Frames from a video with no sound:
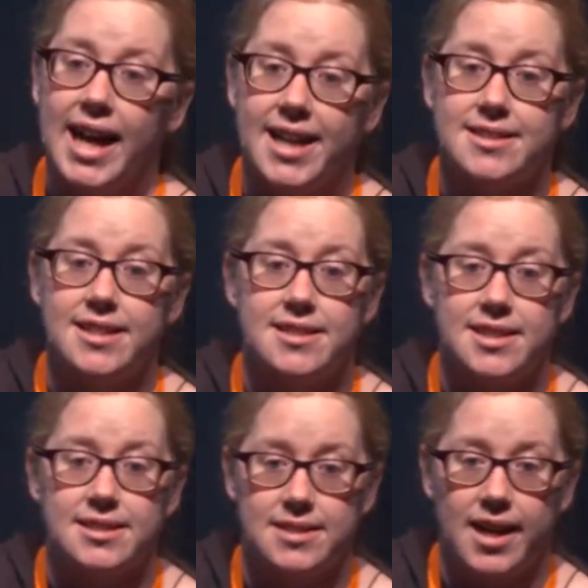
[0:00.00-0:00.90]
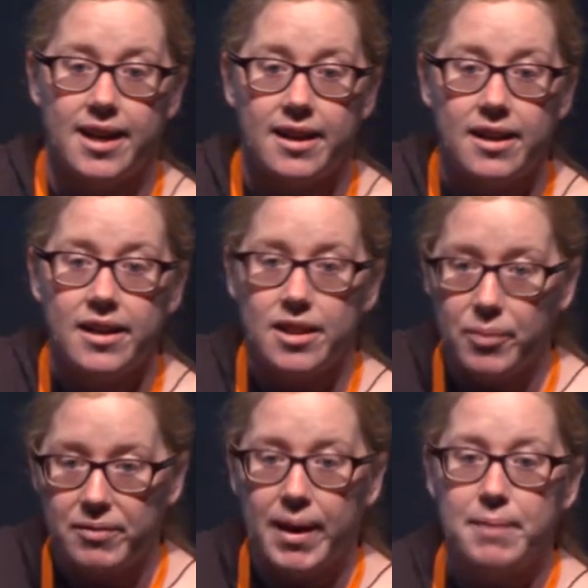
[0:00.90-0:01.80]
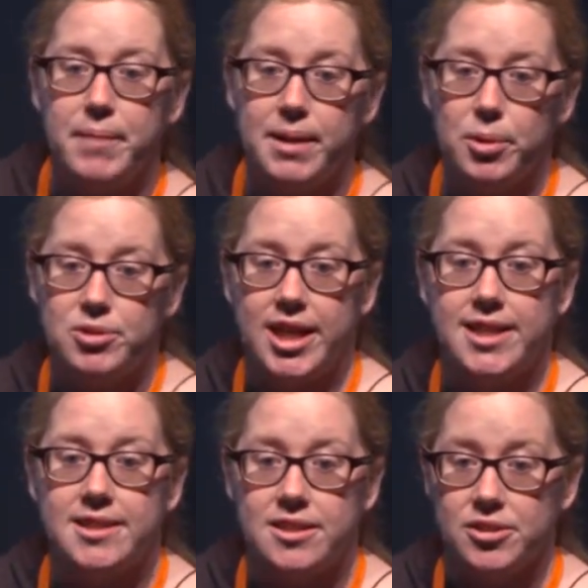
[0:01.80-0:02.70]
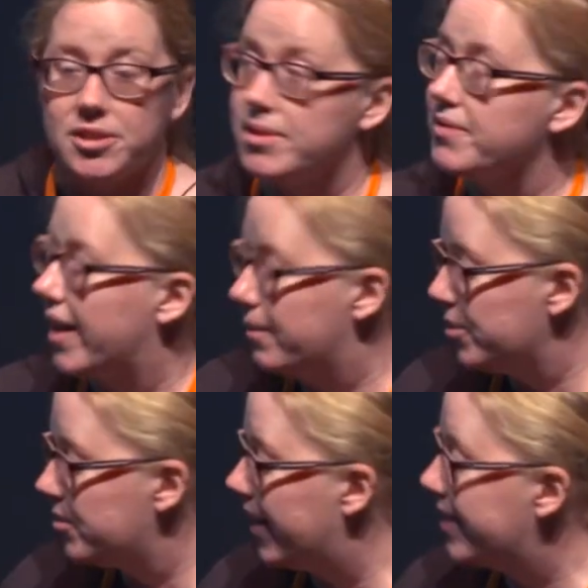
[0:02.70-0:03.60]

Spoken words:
access to this data that we've made minimal changes to, so it's available to our